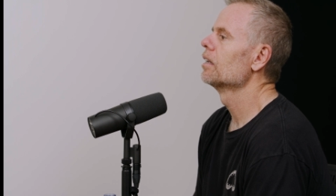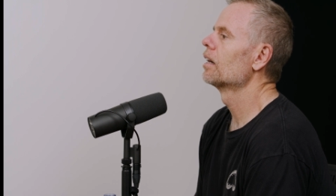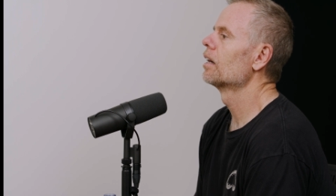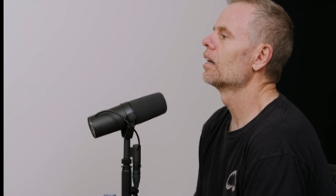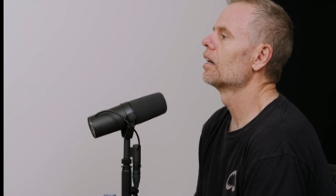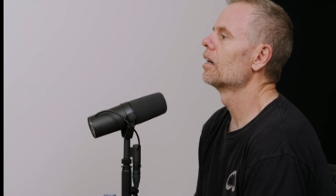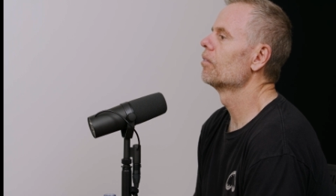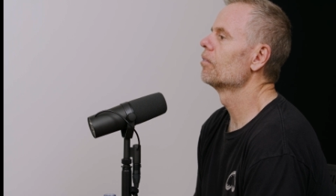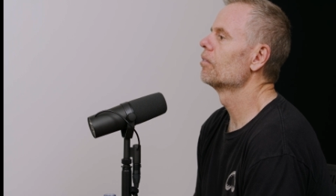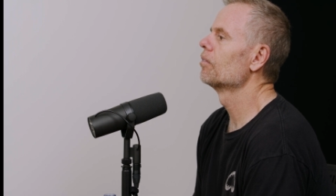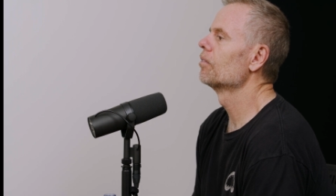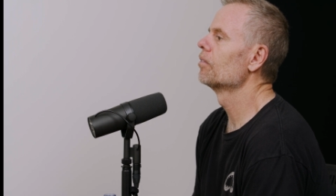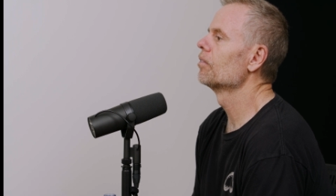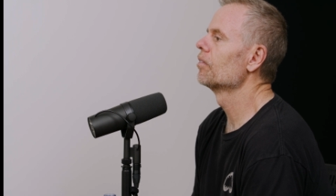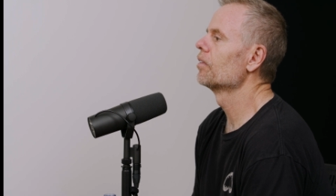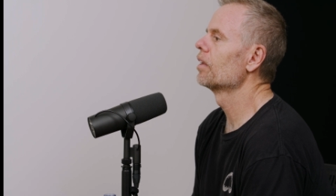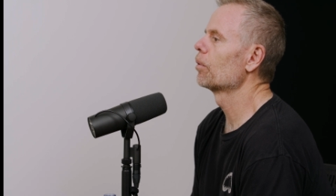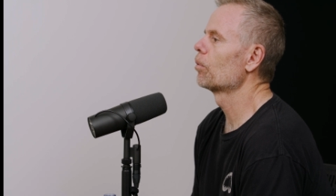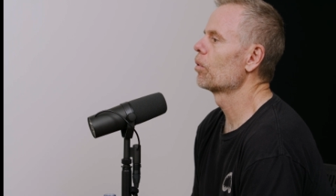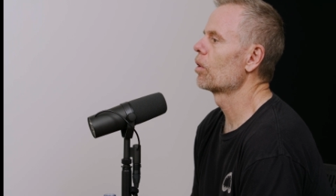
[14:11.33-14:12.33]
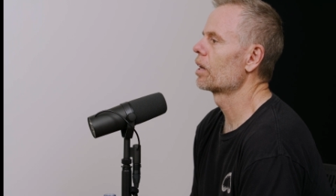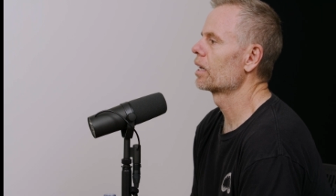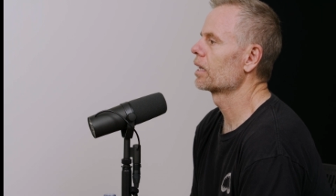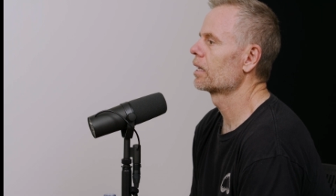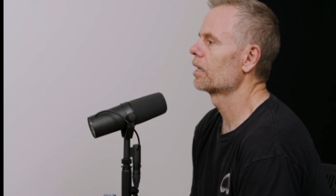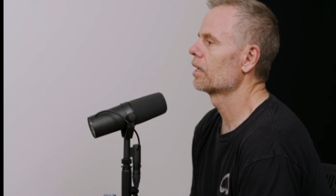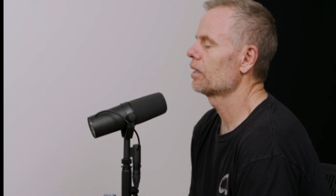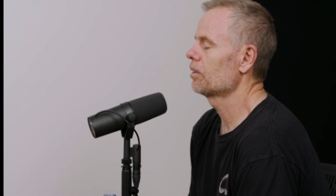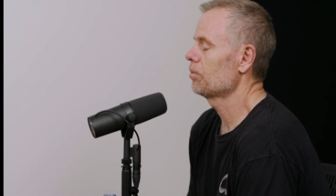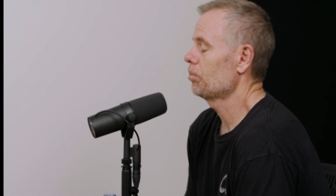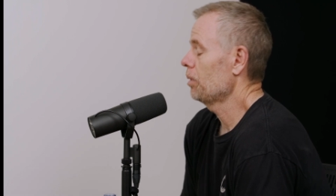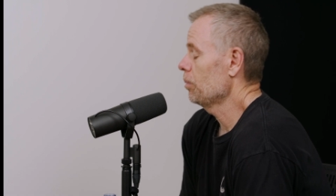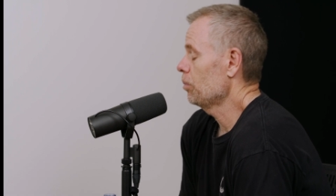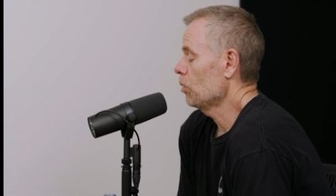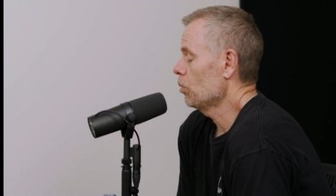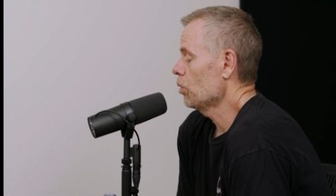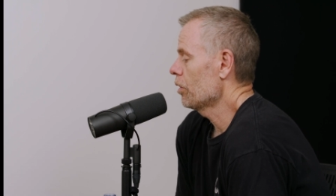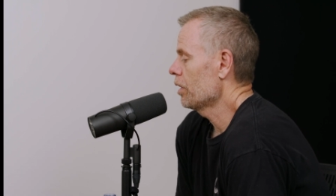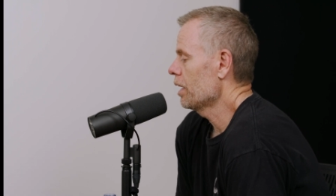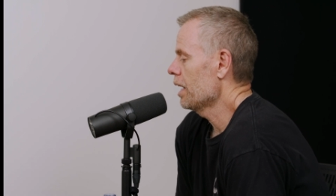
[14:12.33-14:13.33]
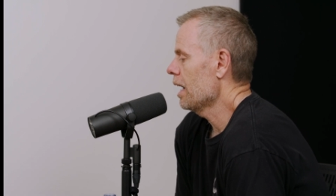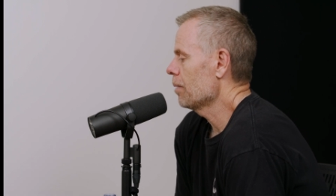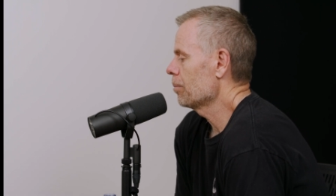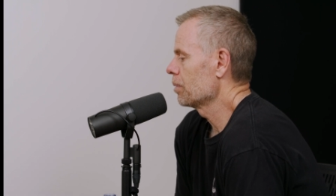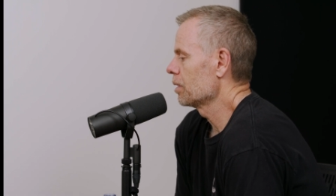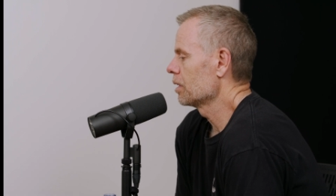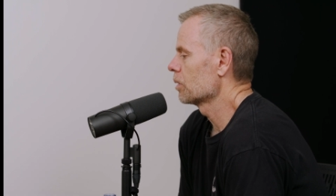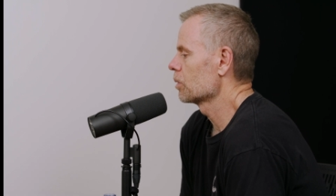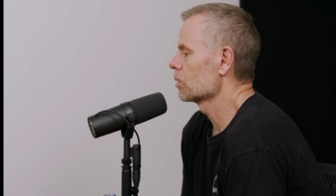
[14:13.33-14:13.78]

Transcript: They wanted to kill it. People weren't happy.